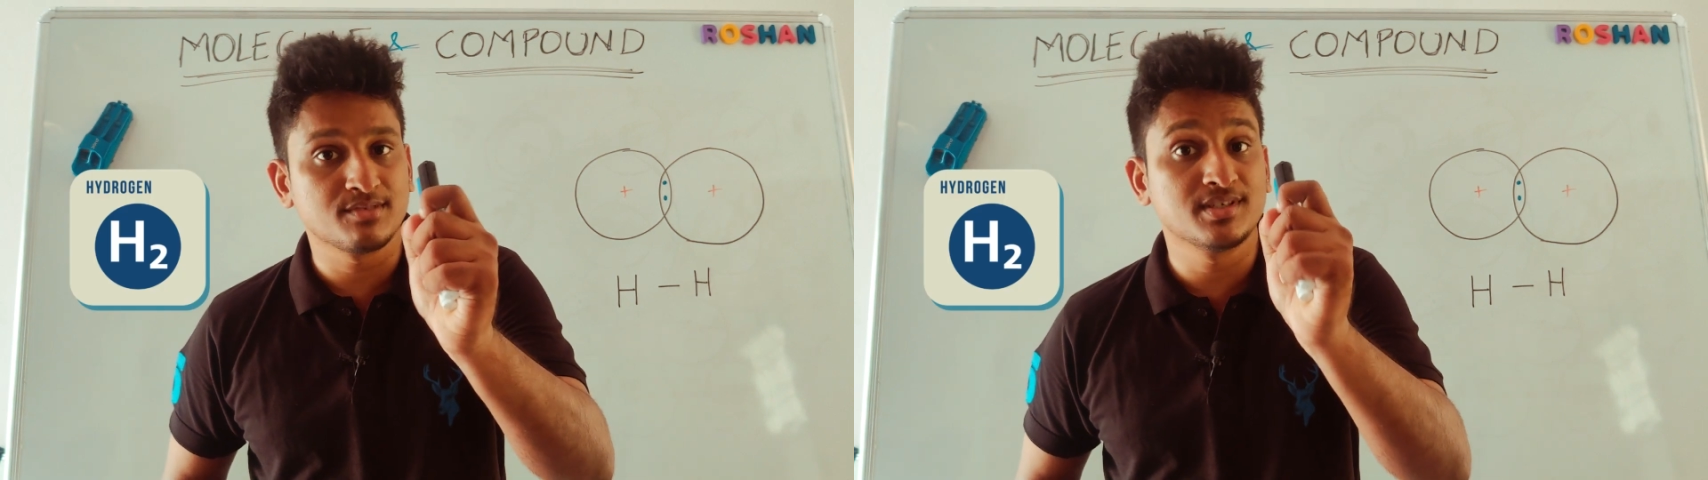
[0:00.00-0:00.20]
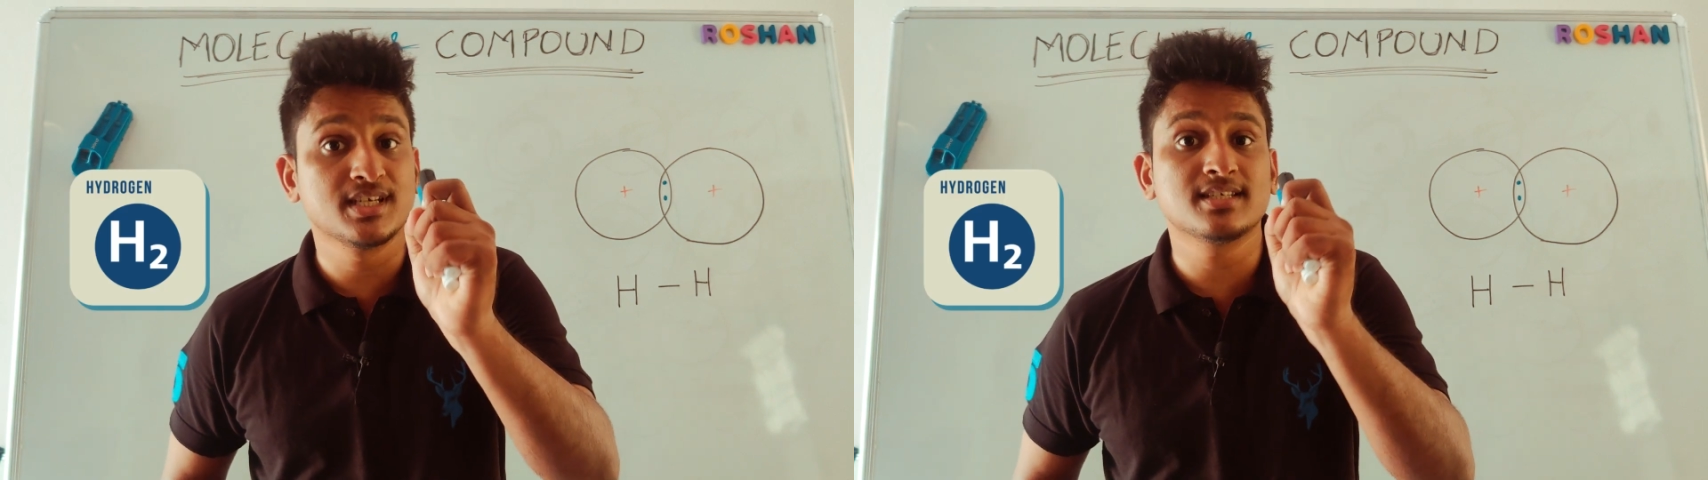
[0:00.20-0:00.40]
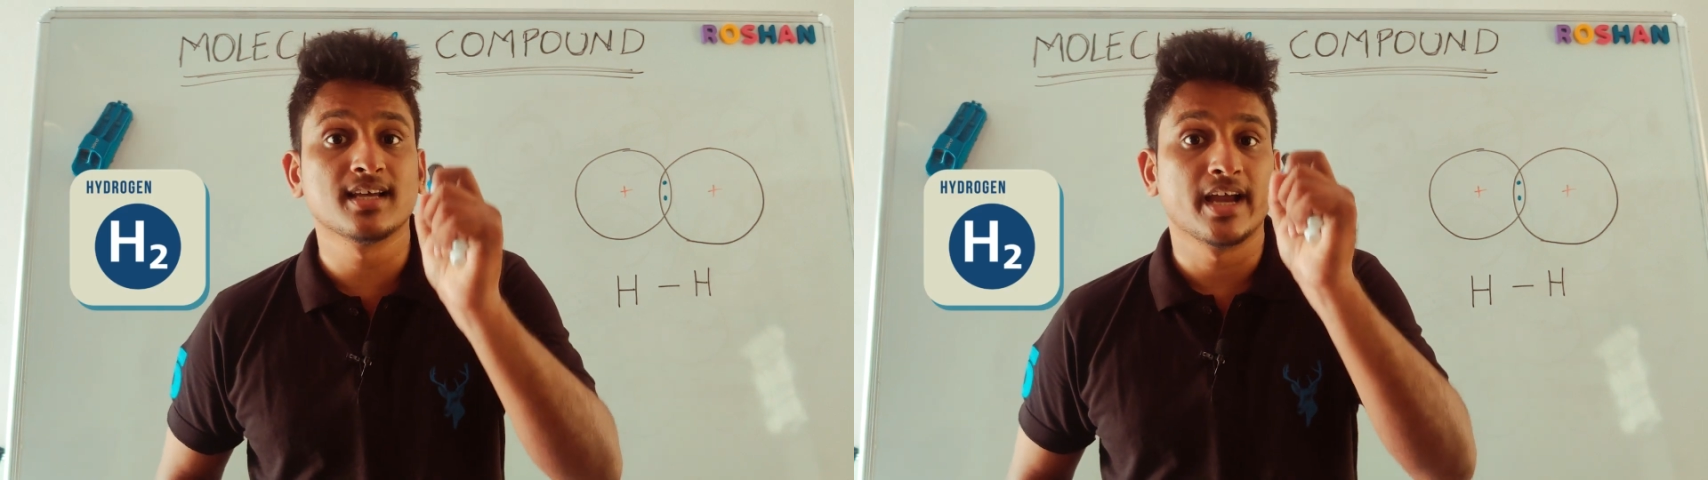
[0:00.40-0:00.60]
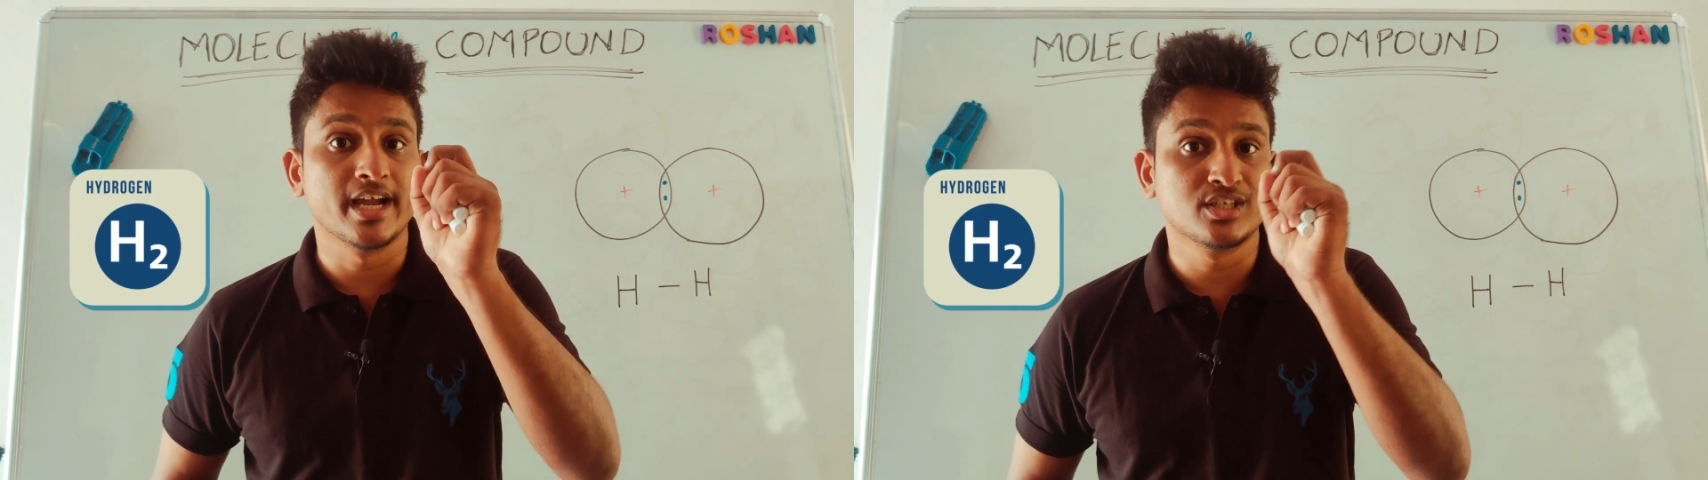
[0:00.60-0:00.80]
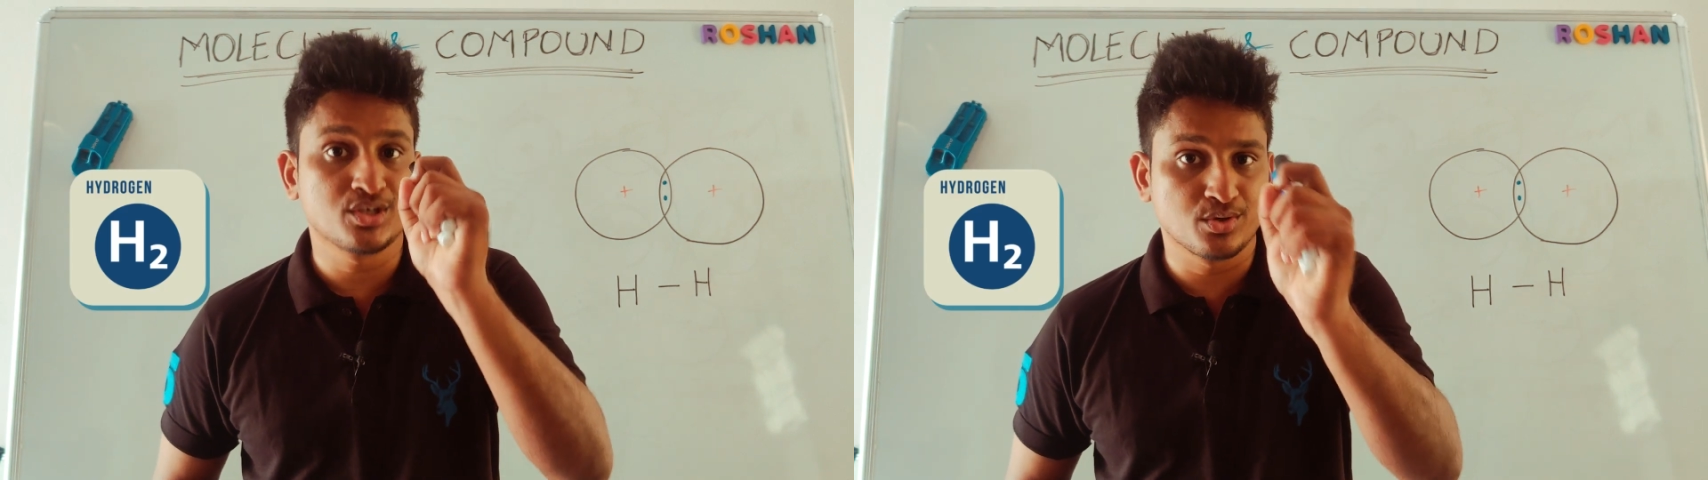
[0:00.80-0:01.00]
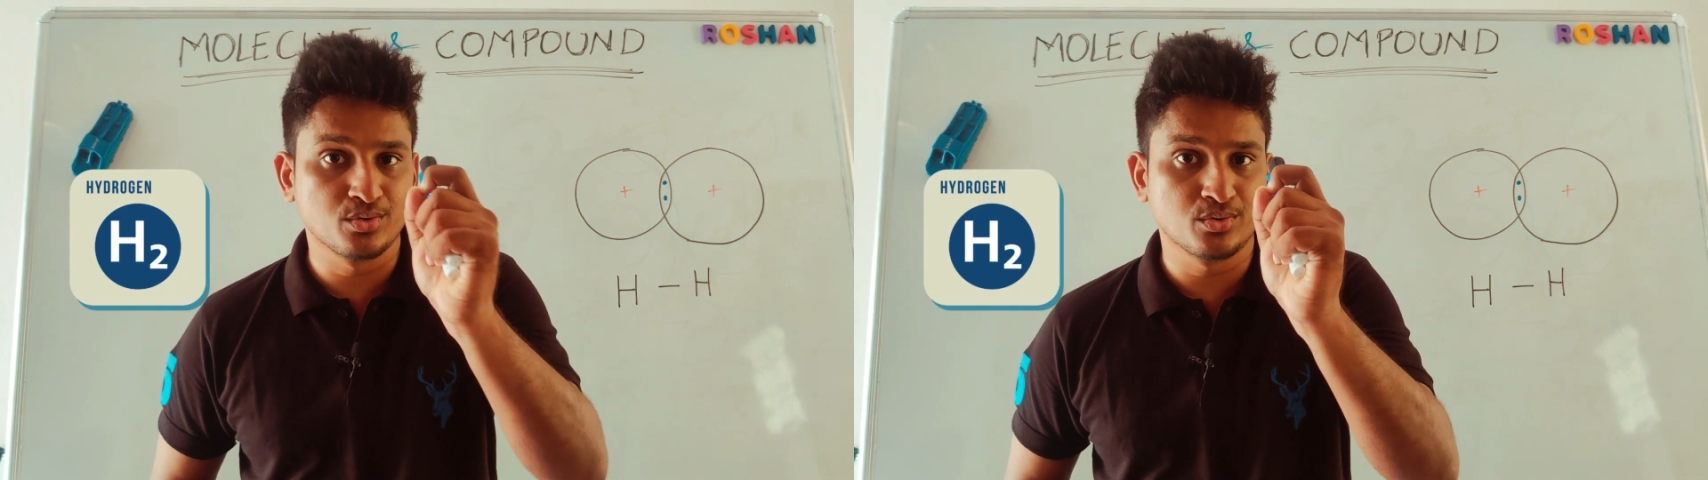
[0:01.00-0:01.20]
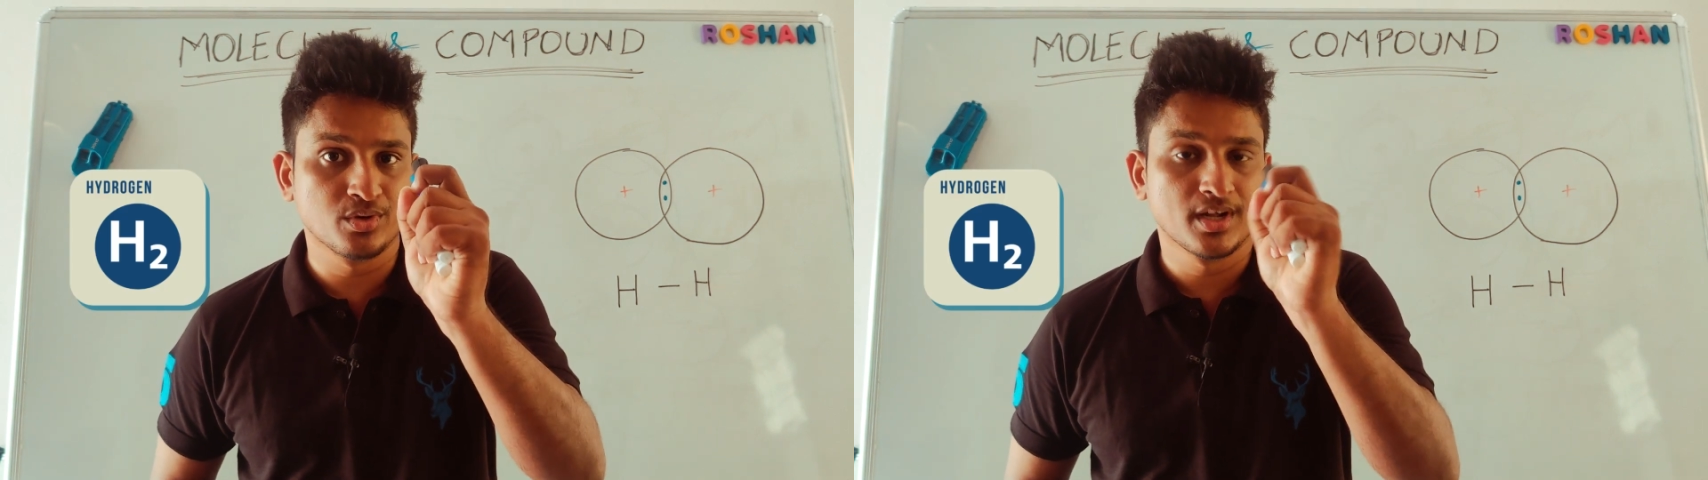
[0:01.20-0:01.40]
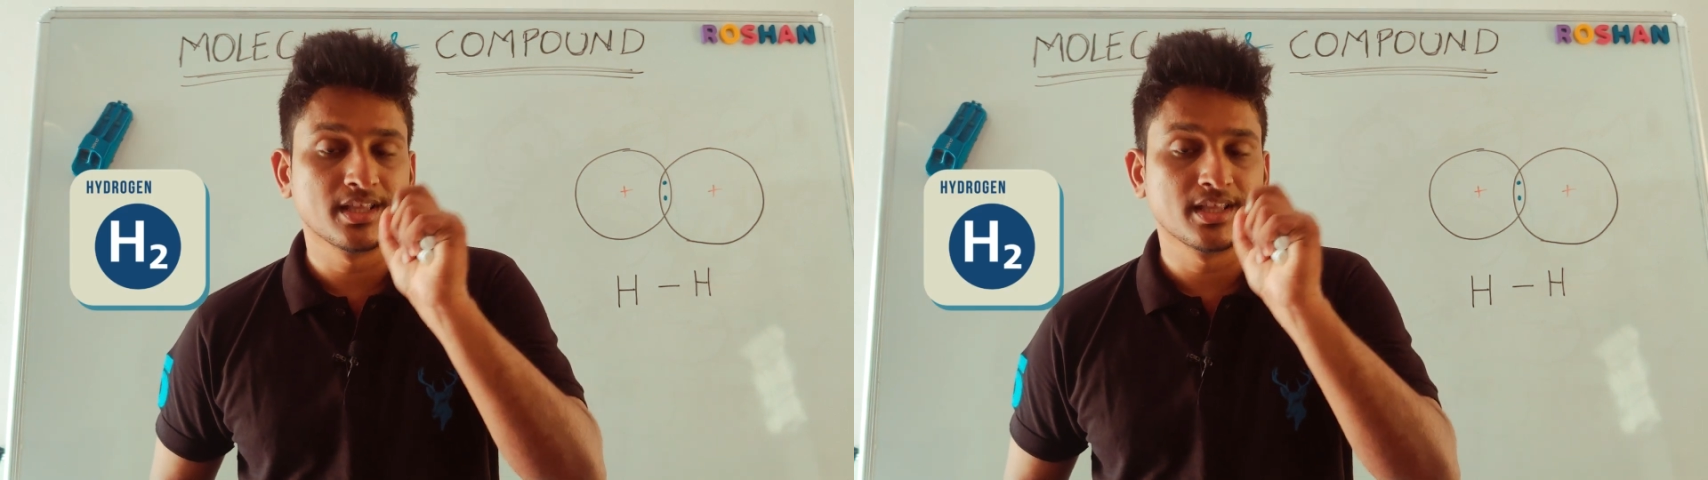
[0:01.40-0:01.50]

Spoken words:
which is H2.